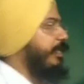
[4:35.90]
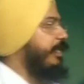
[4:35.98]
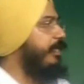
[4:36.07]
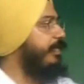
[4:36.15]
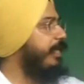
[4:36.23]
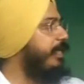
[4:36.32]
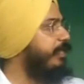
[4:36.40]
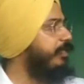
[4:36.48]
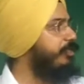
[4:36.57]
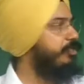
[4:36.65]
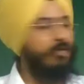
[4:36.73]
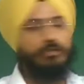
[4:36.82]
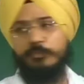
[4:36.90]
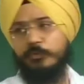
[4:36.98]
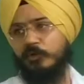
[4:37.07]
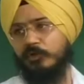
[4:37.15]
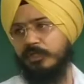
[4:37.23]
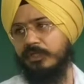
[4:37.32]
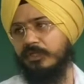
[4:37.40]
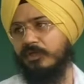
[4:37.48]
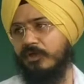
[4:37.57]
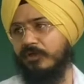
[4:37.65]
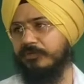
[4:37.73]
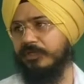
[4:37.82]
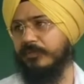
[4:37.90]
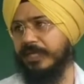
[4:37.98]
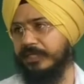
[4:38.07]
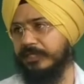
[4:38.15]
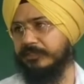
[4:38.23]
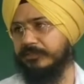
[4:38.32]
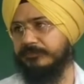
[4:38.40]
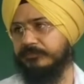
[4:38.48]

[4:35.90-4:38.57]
can attract the south pole of the magnet,